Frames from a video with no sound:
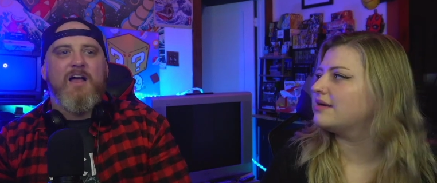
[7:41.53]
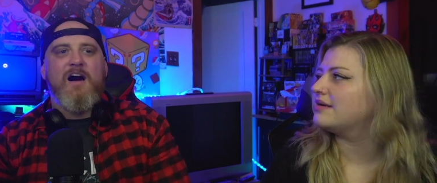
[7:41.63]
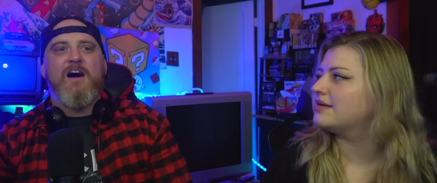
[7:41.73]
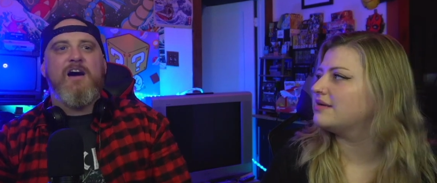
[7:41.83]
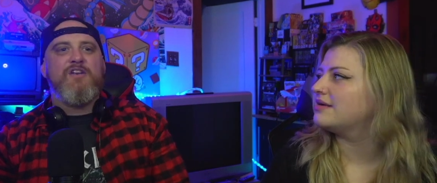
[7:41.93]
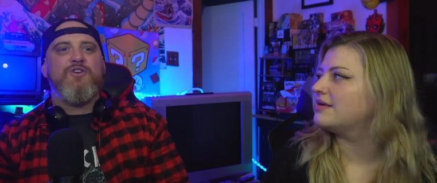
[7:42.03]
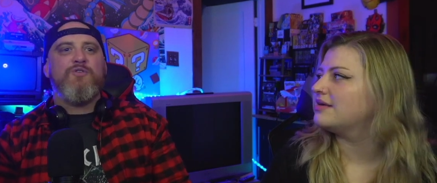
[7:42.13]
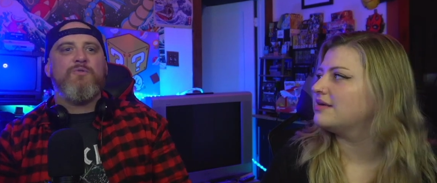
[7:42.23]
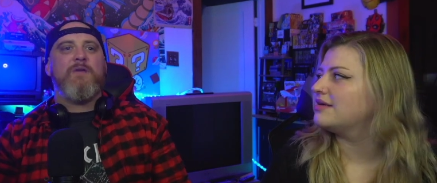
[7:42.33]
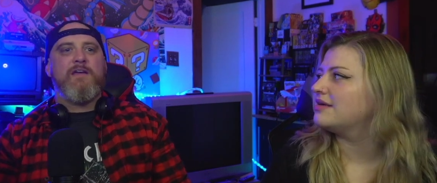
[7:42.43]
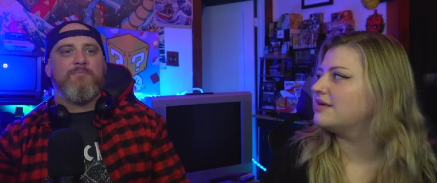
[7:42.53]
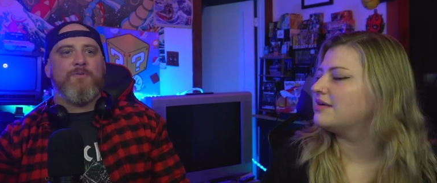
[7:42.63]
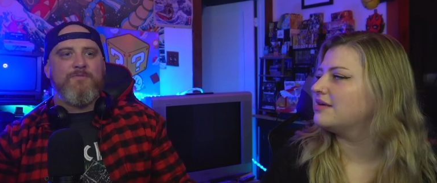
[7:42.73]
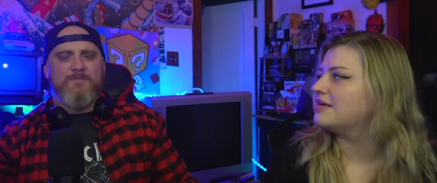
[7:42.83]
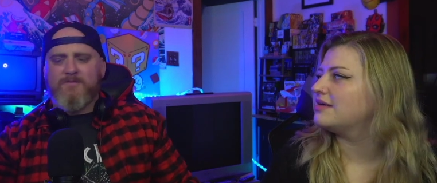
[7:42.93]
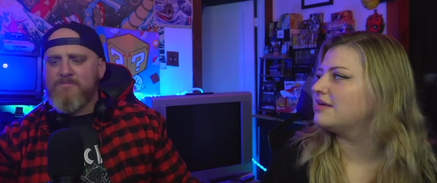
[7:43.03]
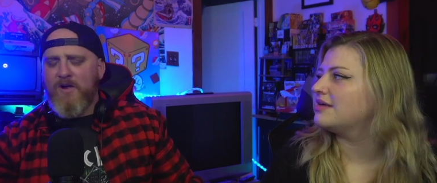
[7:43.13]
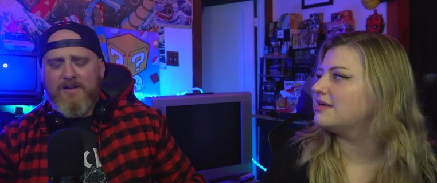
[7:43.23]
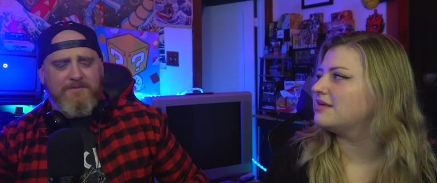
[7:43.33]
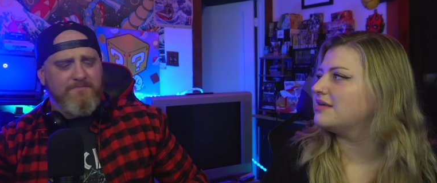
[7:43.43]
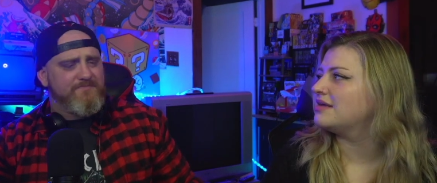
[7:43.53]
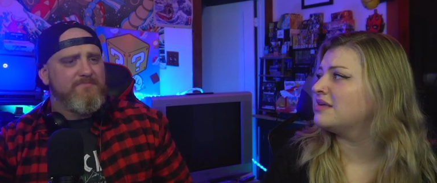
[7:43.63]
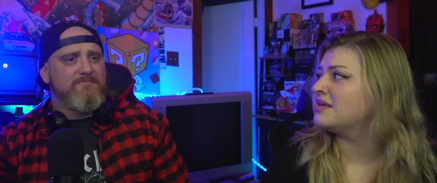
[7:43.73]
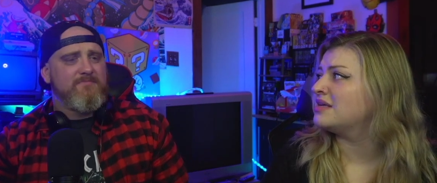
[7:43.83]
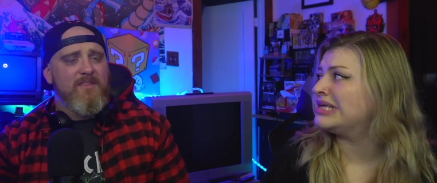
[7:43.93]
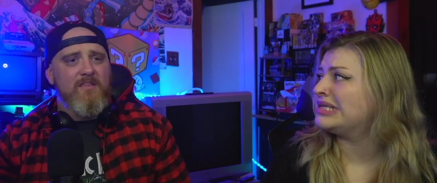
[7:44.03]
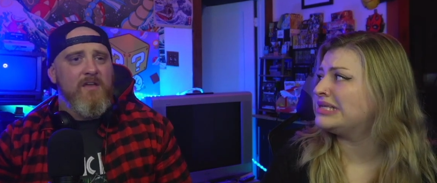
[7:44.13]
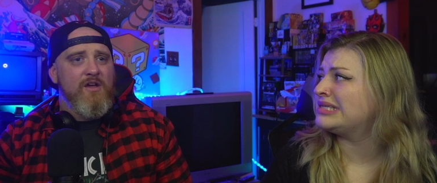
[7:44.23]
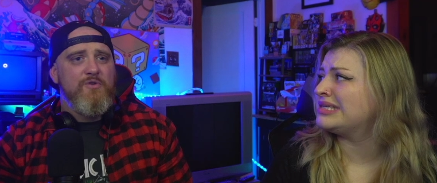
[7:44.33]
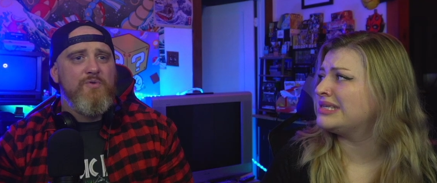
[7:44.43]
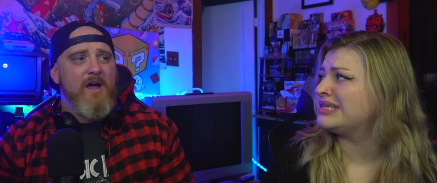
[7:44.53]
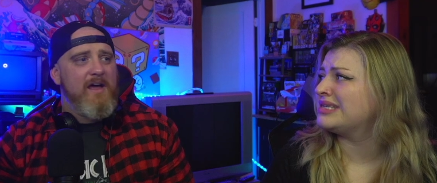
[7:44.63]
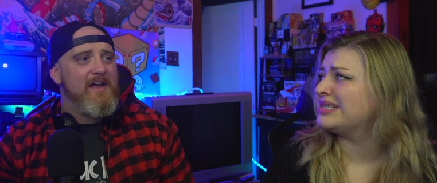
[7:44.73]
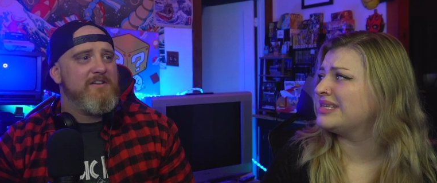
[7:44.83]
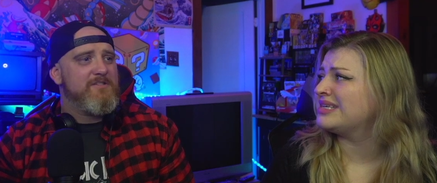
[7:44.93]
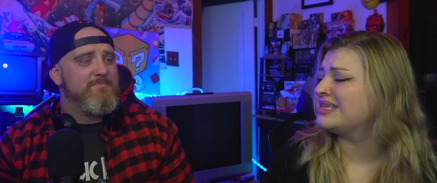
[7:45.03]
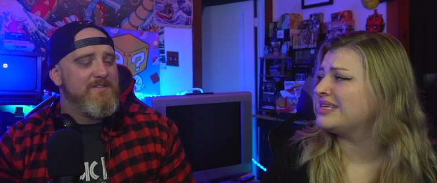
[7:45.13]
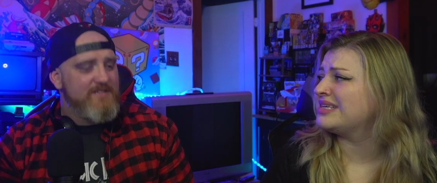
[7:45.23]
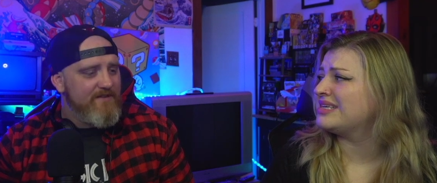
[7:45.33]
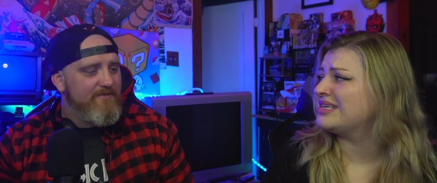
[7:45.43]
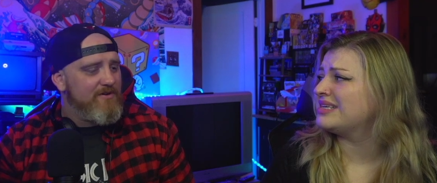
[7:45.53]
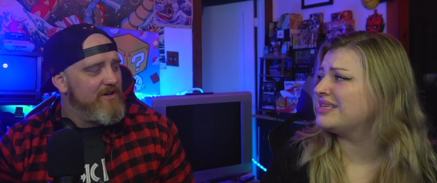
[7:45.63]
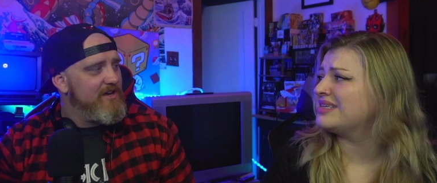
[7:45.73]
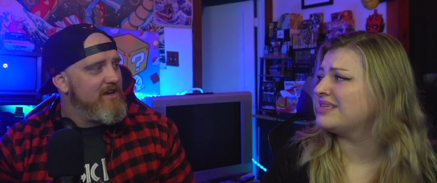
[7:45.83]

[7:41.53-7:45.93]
Speaker 1: I knew people who had specifically